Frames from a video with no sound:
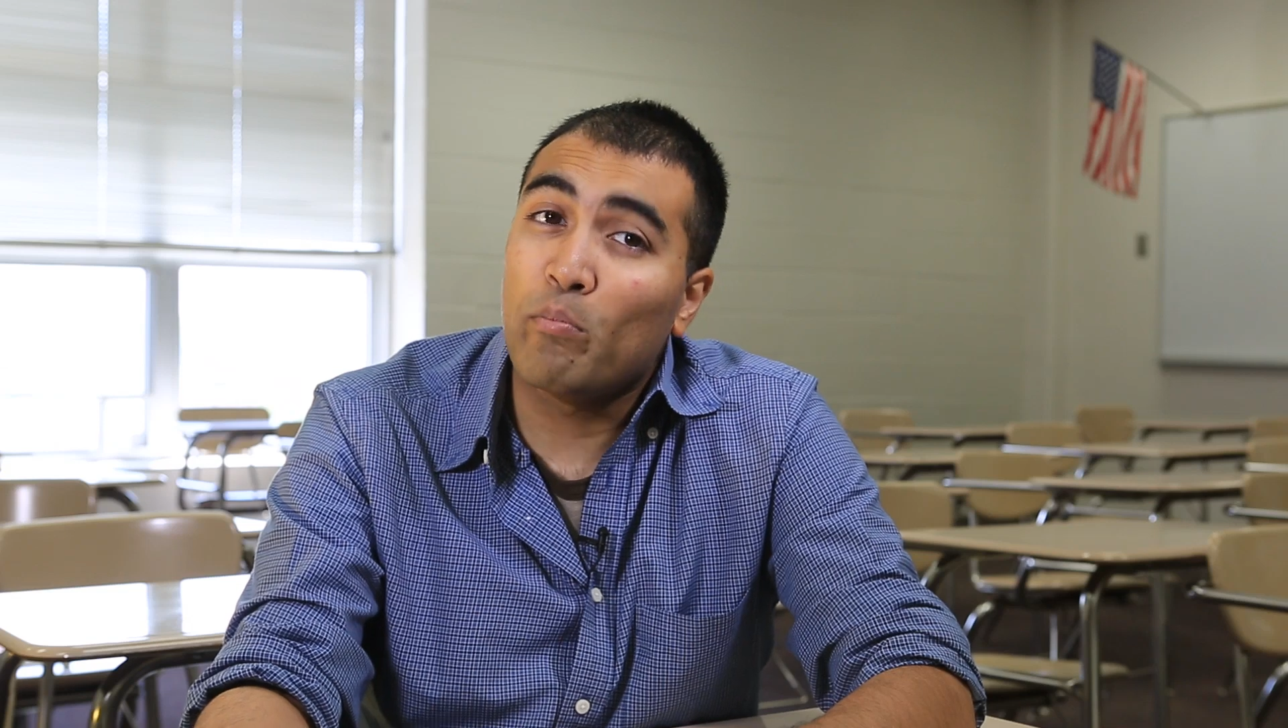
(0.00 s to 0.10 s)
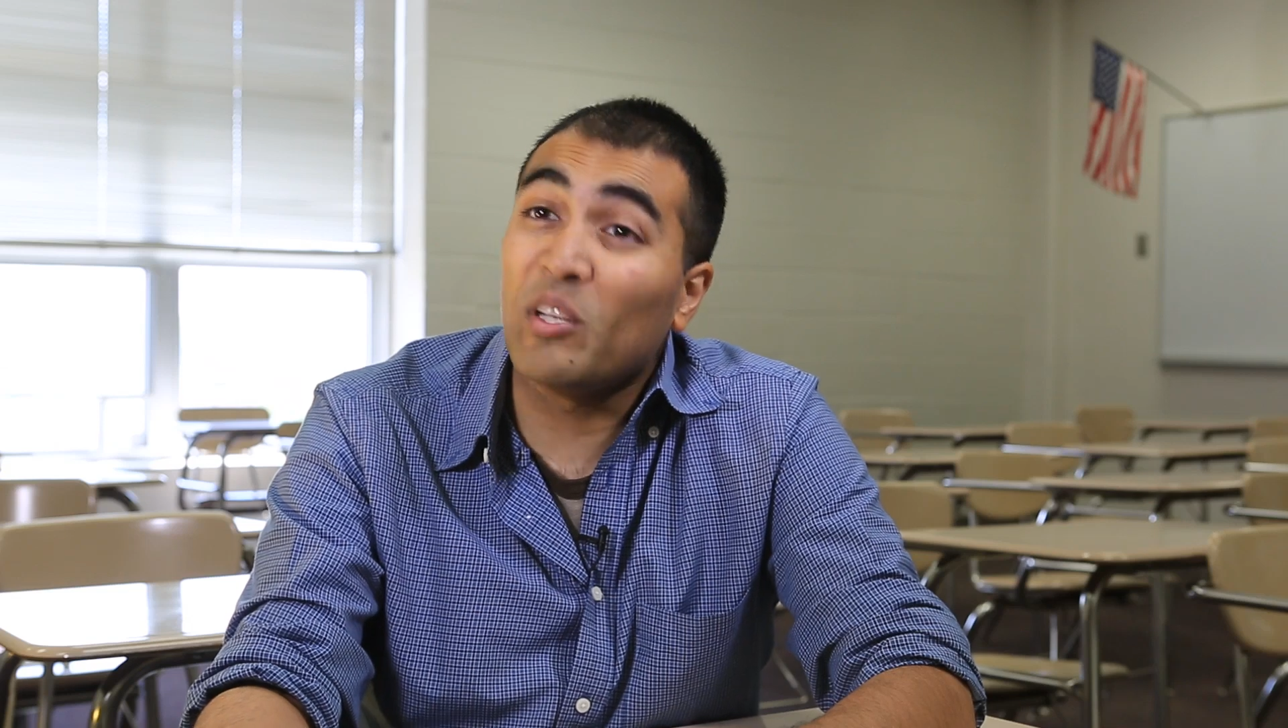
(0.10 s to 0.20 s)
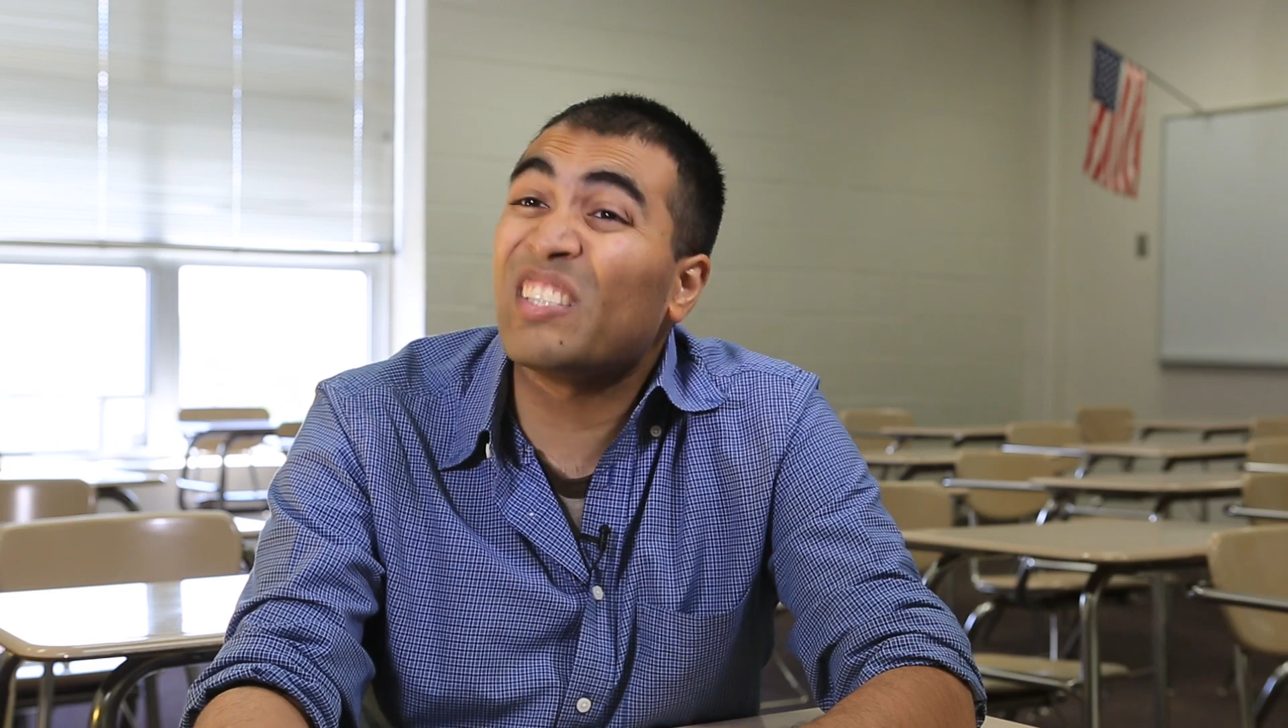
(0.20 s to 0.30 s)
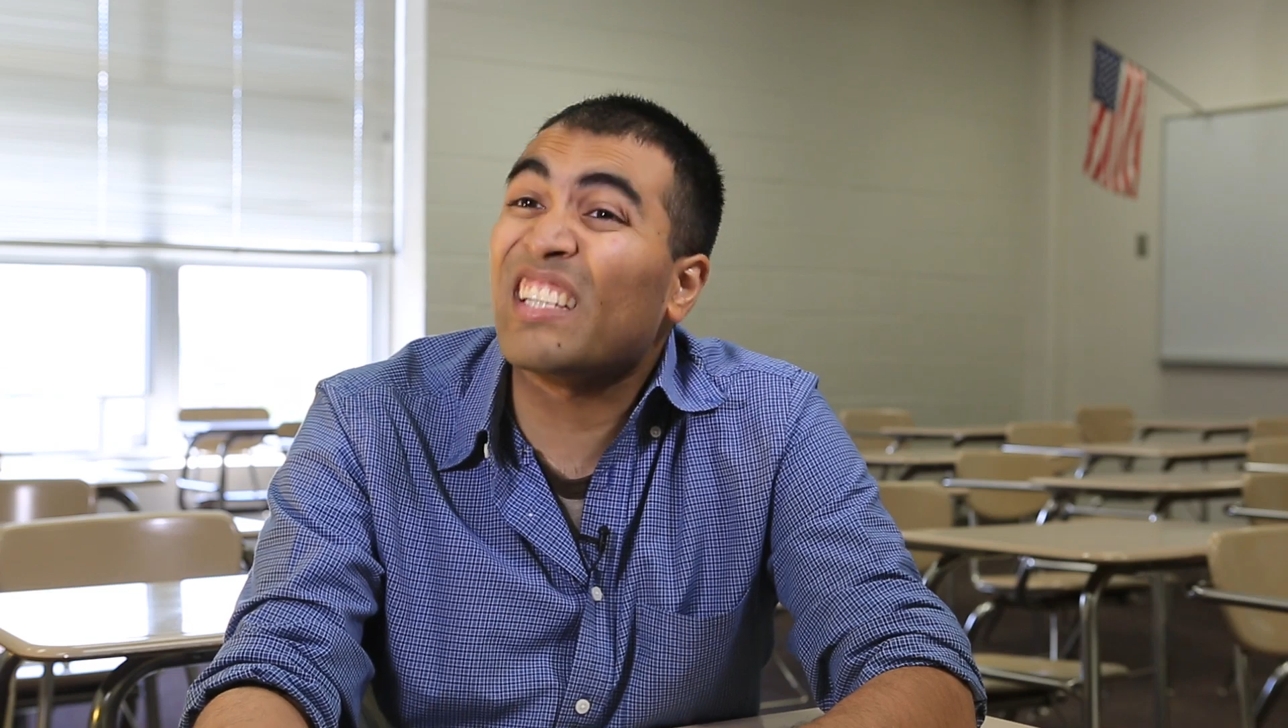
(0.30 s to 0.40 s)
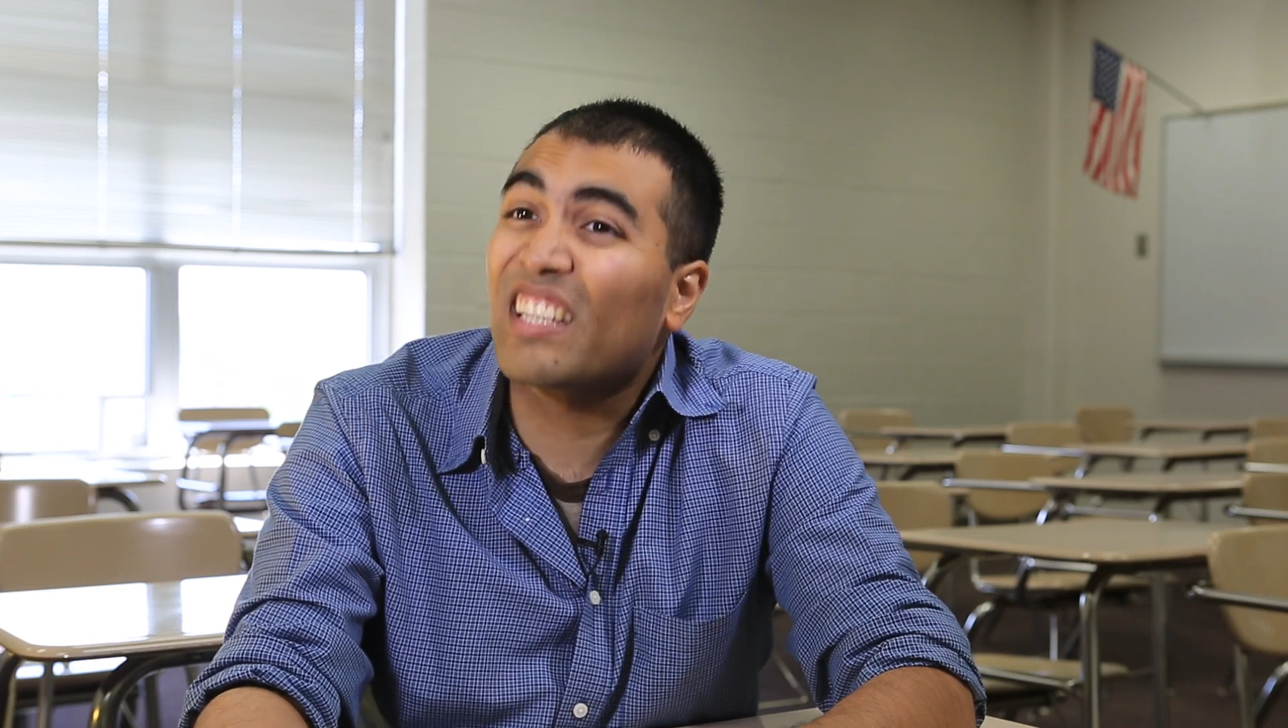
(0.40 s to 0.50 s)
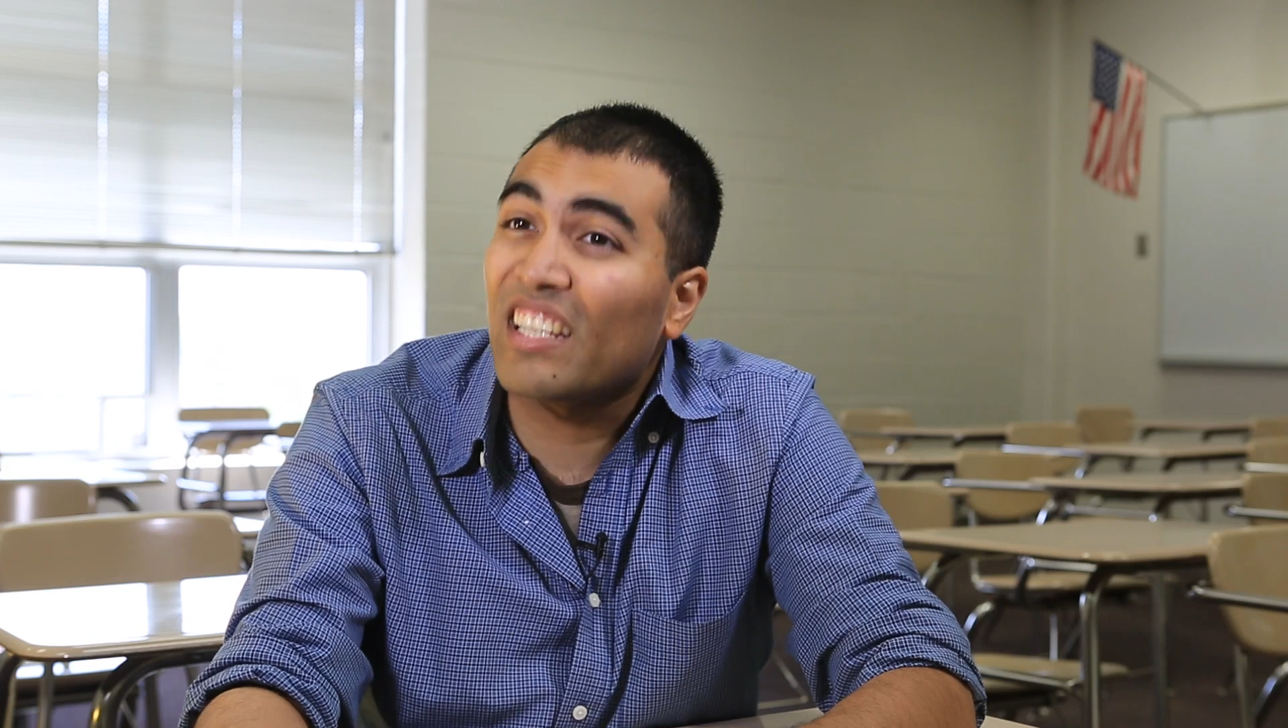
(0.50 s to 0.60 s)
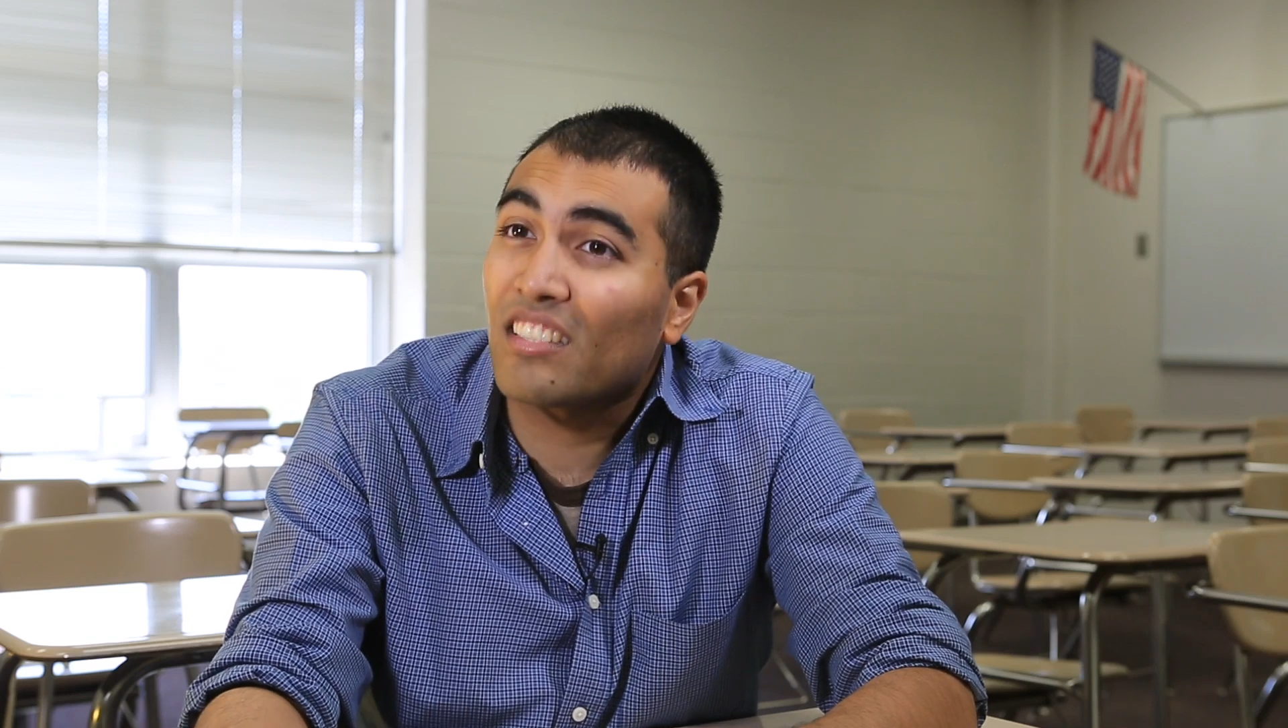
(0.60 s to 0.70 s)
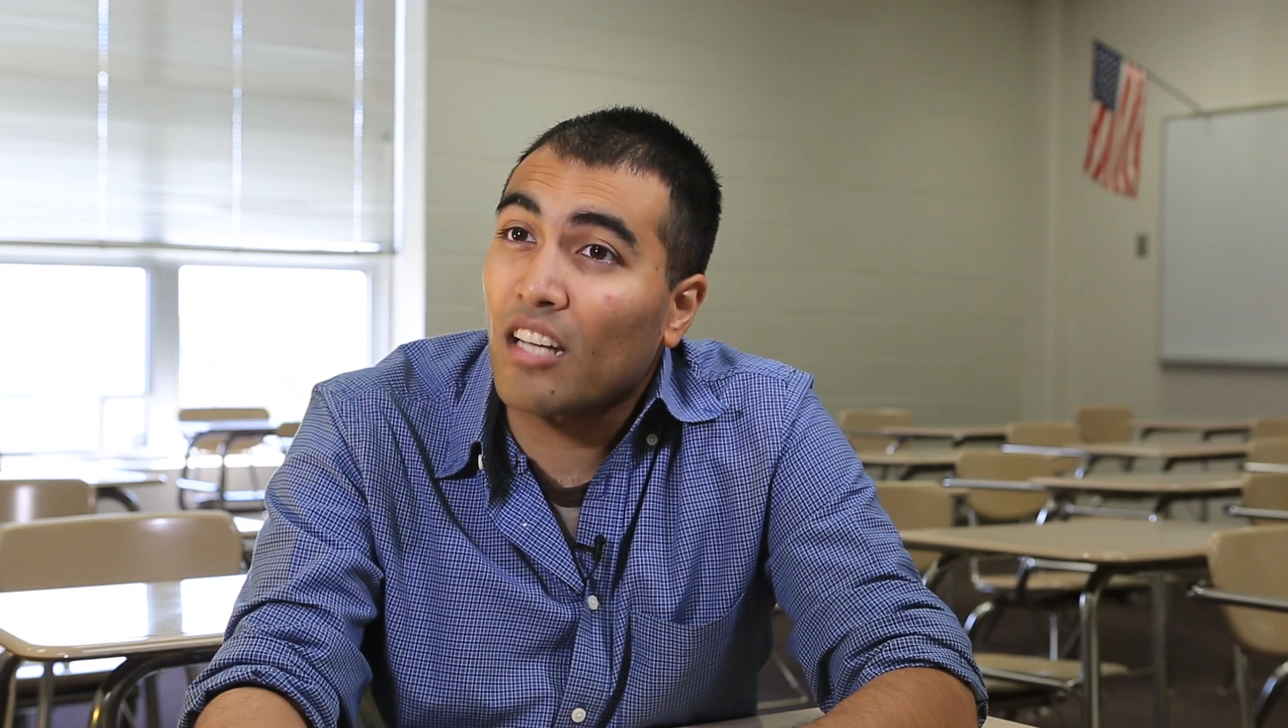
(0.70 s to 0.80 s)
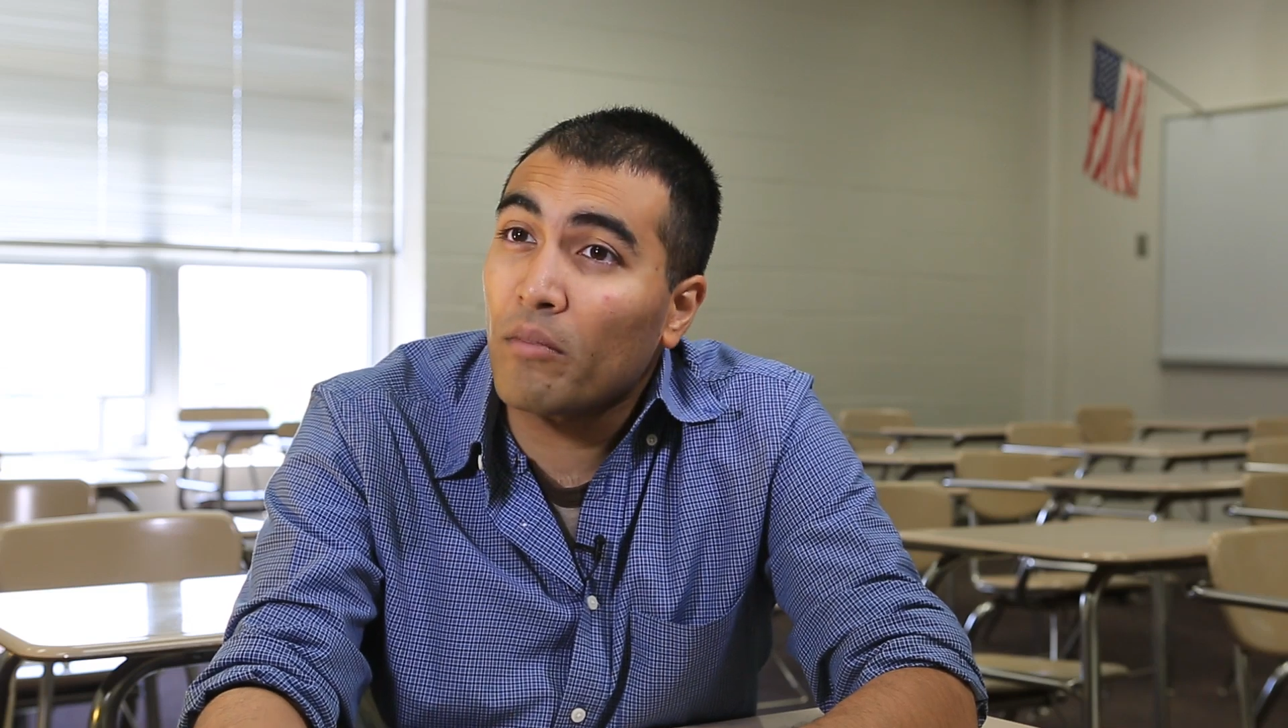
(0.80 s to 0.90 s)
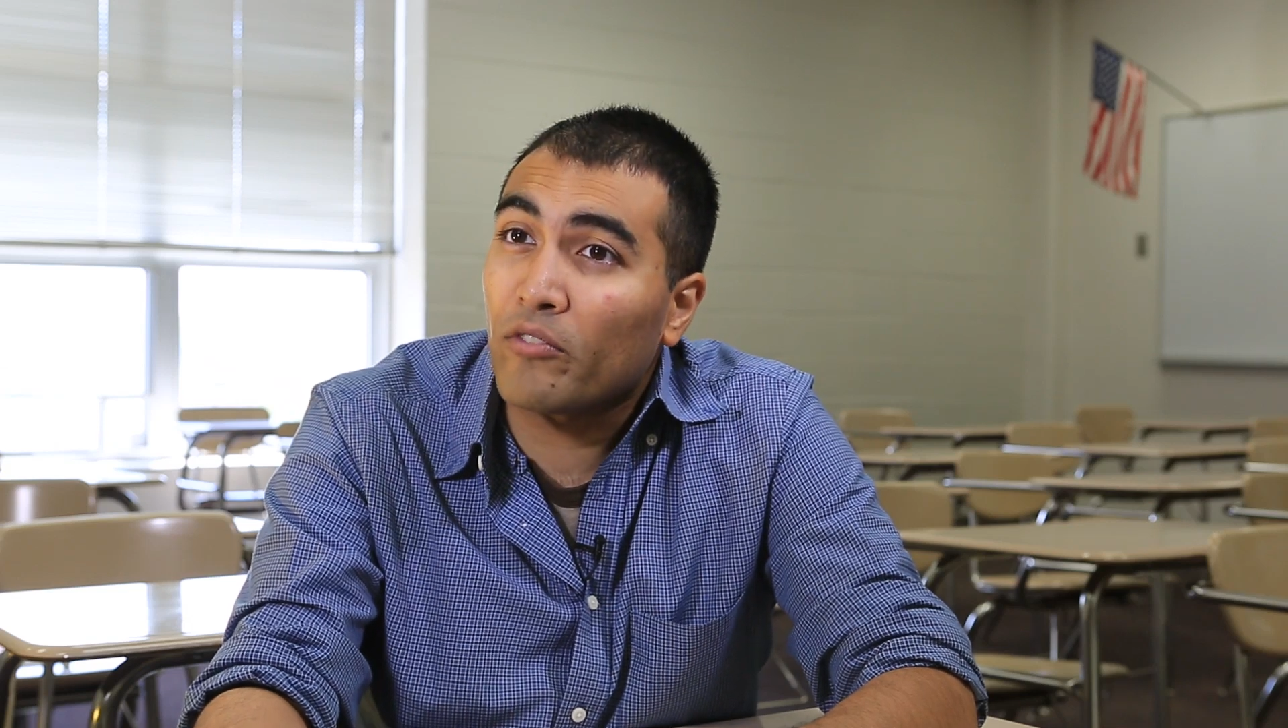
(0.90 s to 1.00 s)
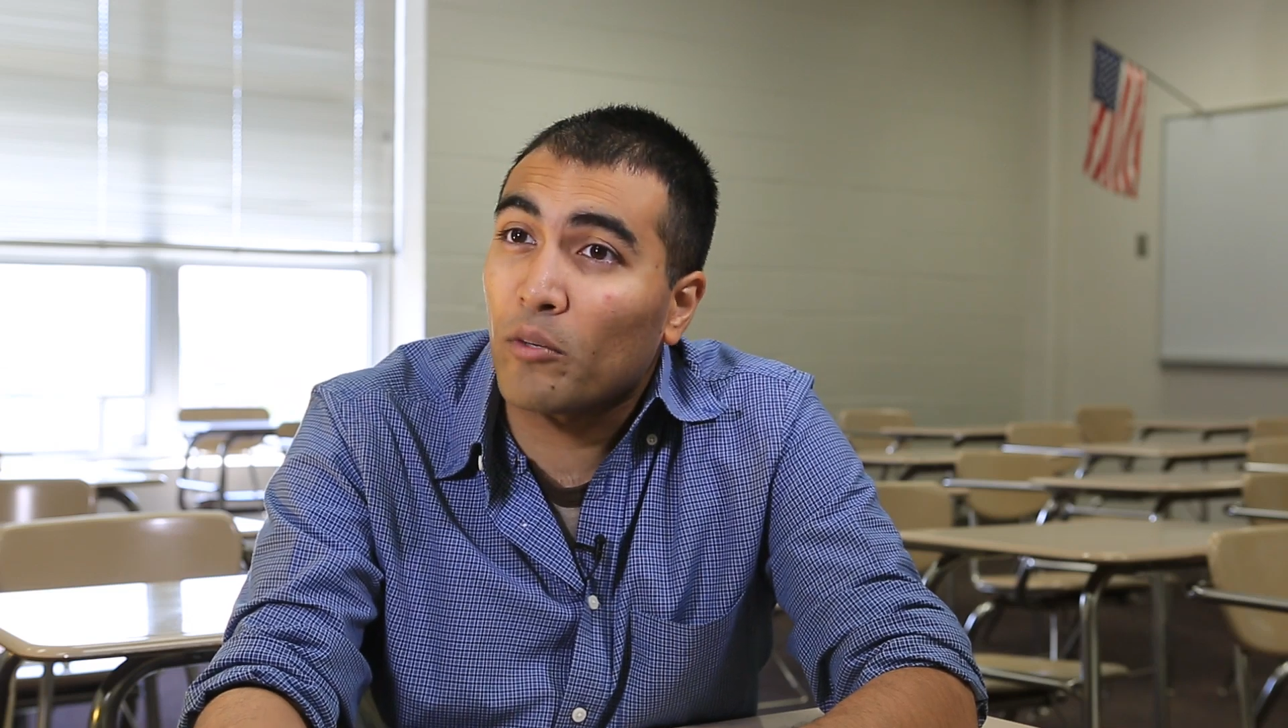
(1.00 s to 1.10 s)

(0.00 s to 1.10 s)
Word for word: building things up